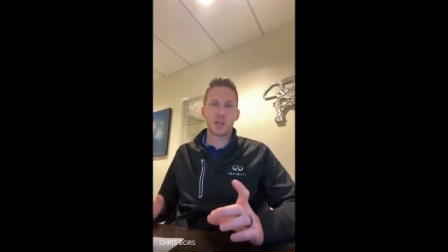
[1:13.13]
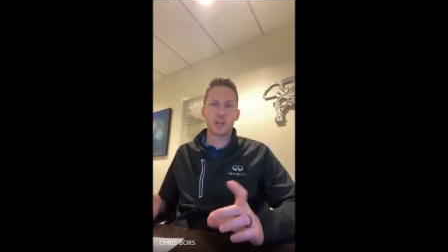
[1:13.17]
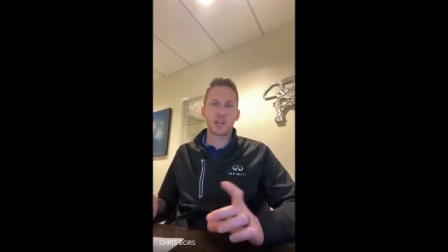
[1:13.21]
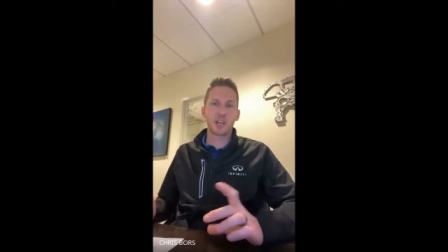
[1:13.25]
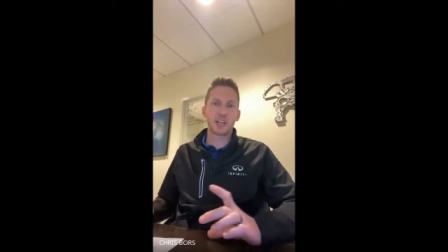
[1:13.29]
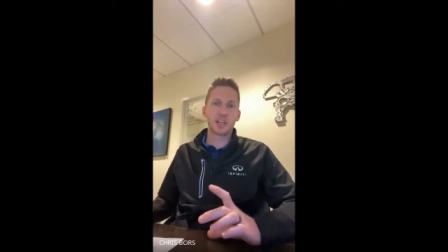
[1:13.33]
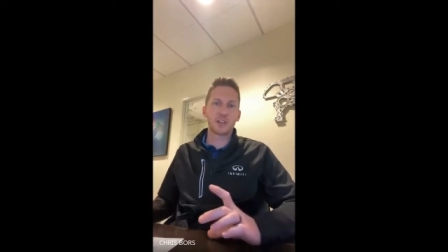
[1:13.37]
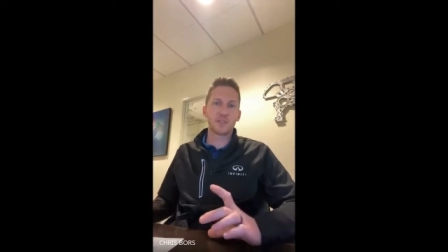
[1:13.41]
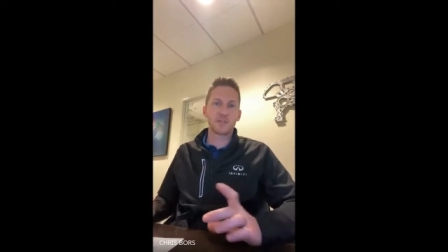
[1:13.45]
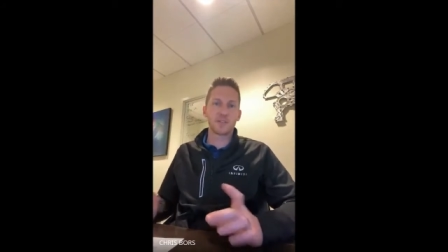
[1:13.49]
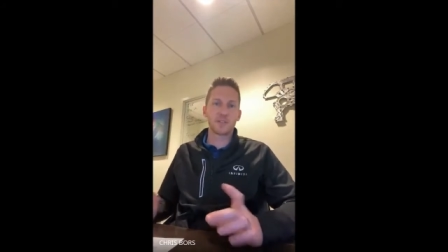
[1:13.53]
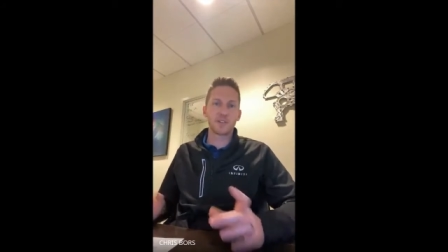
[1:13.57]
I
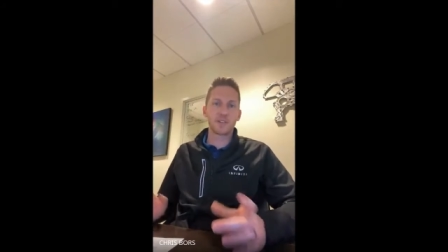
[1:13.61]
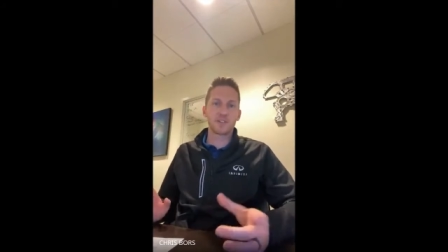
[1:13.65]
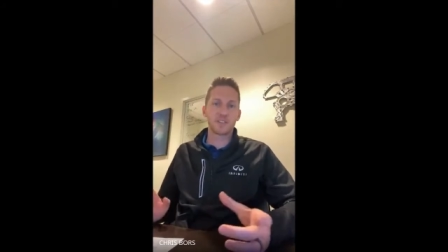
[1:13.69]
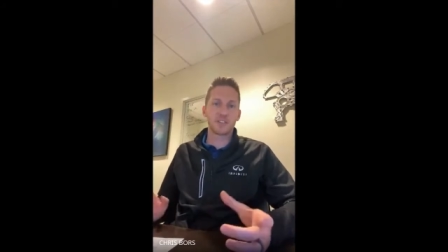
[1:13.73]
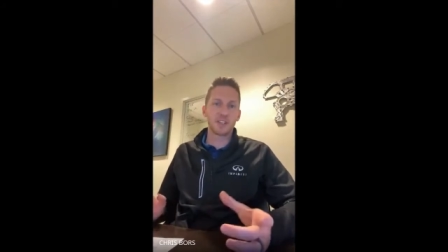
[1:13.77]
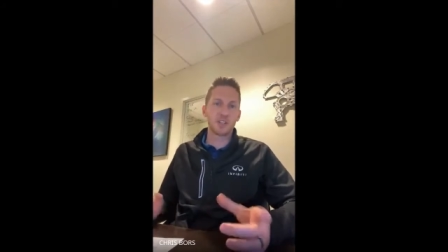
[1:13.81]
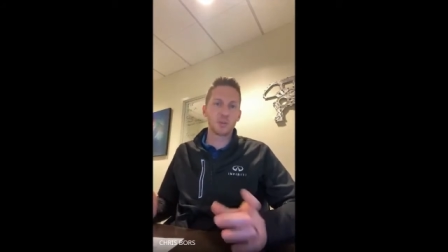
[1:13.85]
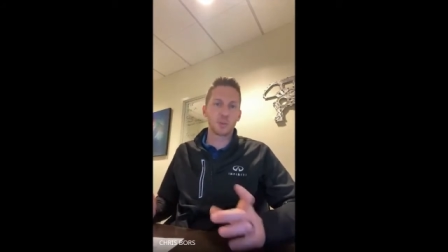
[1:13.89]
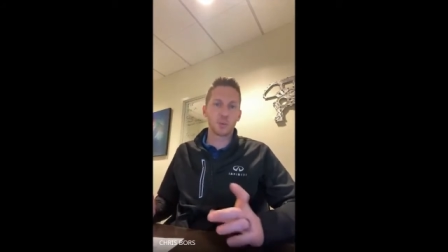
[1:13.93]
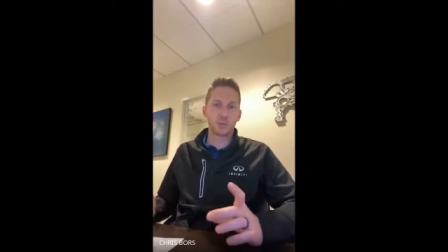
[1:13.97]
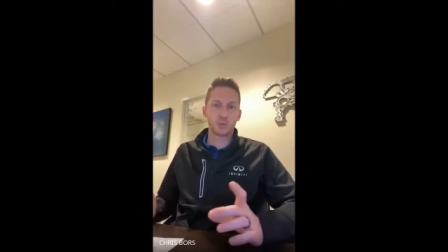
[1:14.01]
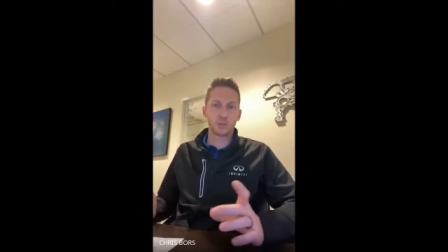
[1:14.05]
get 15
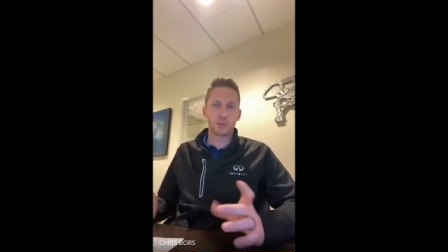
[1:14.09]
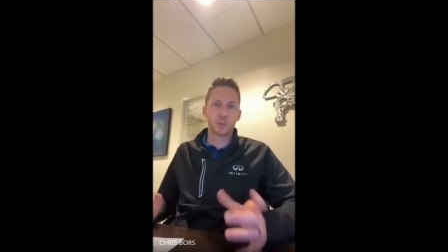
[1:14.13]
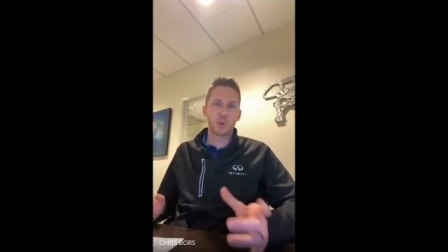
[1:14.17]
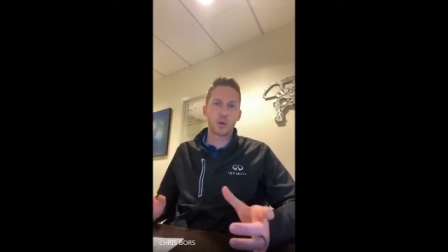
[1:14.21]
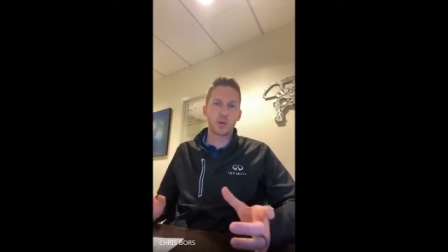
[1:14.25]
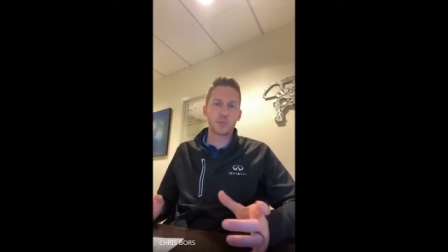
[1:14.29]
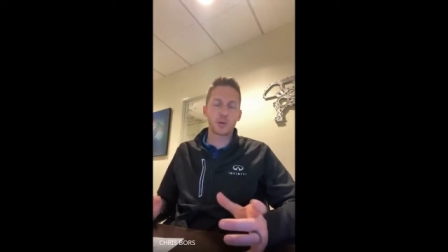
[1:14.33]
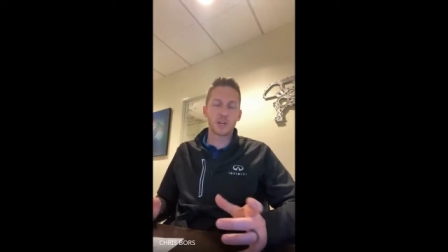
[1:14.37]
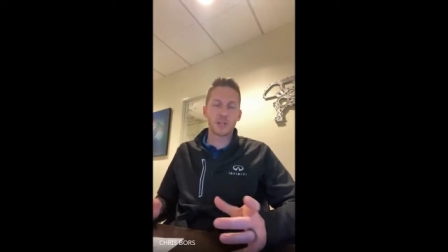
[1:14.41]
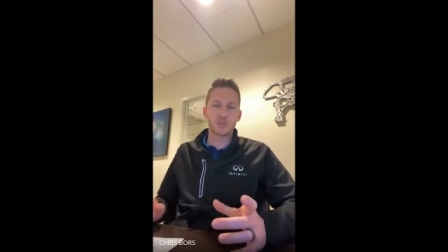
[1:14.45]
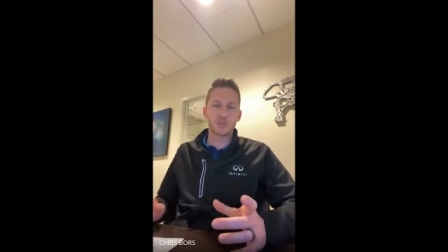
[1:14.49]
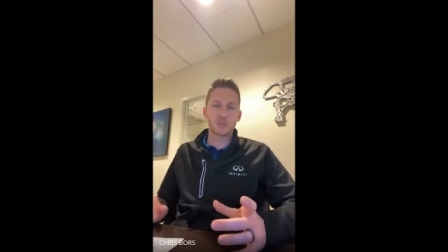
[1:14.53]
or 20
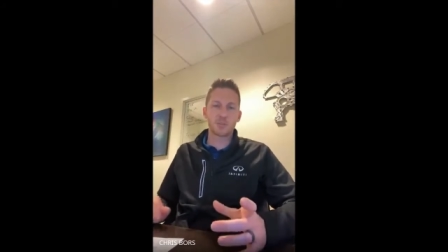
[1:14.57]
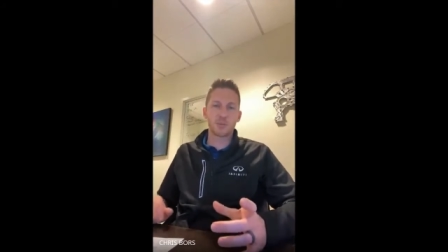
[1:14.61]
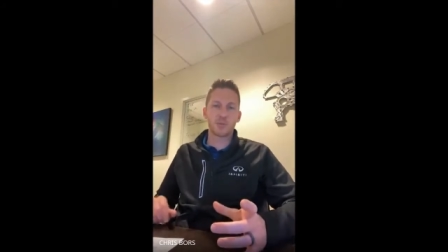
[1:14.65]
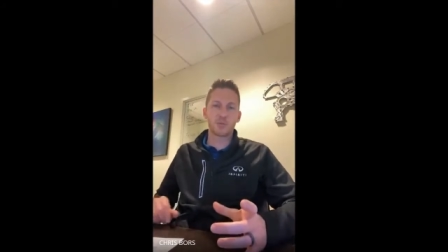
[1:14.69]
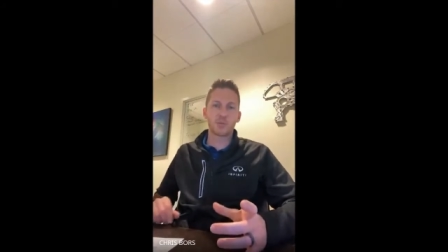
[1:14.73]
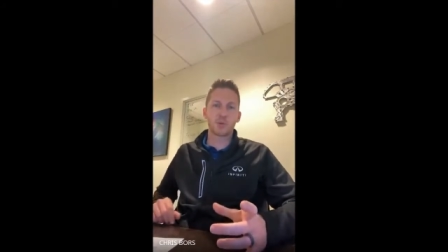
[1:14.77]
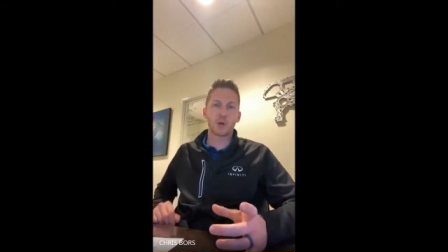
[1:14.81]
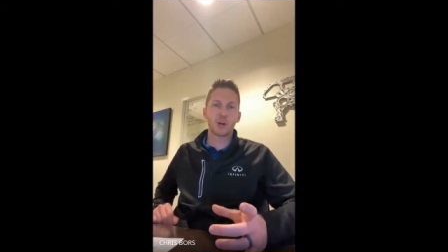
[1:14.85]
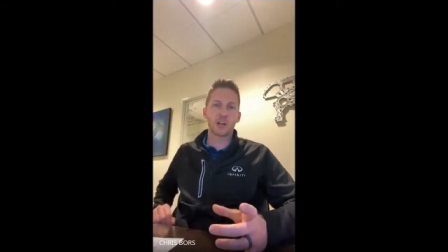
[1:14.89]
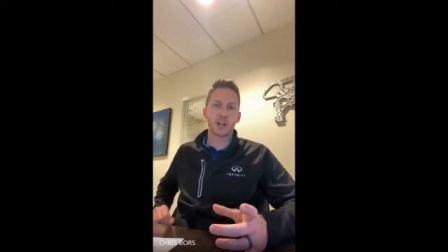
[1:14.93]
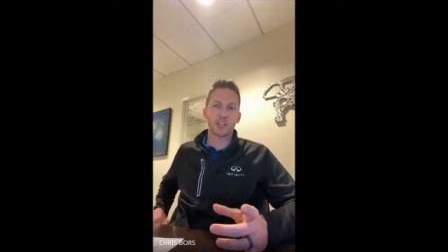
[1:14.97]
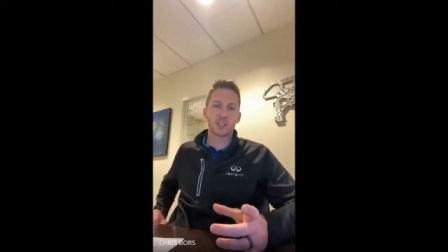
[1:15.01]
minutes
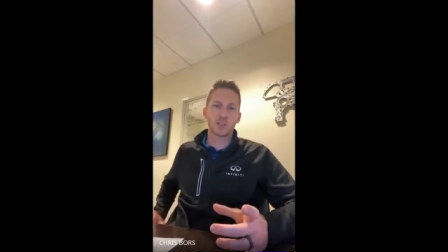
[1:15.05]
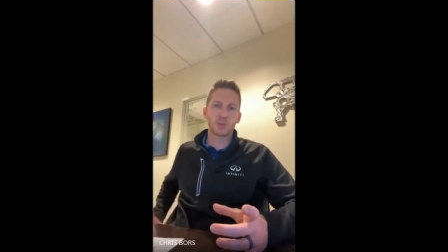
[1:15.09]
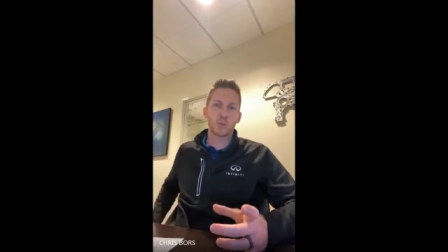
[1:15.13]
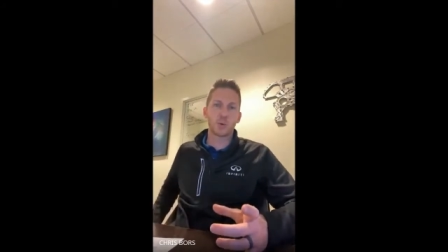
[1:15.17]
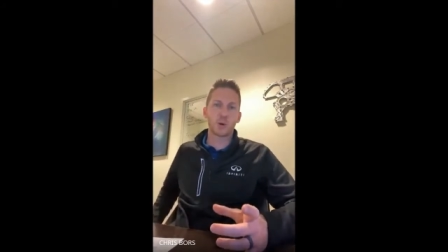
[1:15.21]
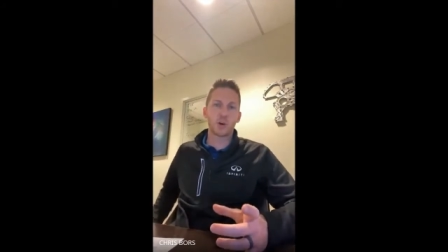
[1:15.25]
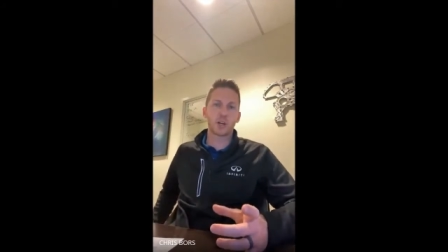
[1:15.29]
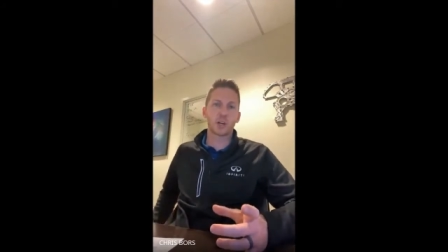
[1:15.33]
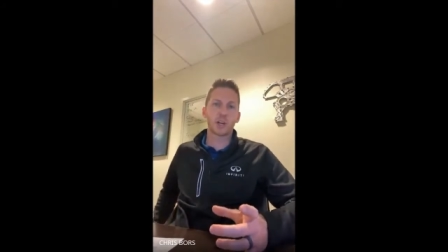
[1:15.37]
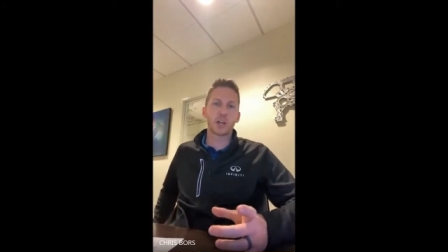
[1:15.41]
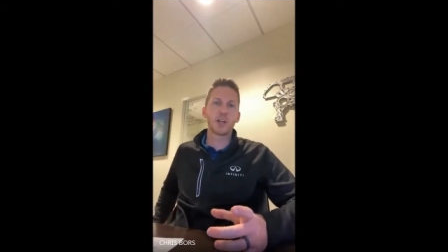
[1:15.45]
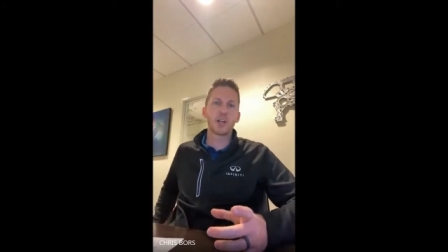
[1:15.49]
before I get to
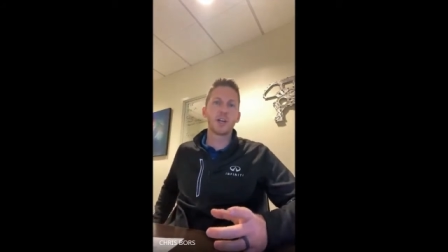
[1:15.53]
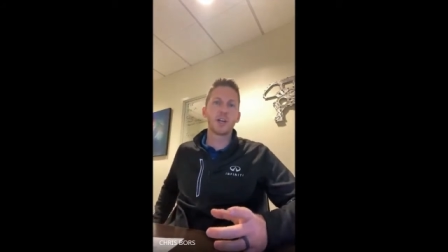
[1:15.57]
work,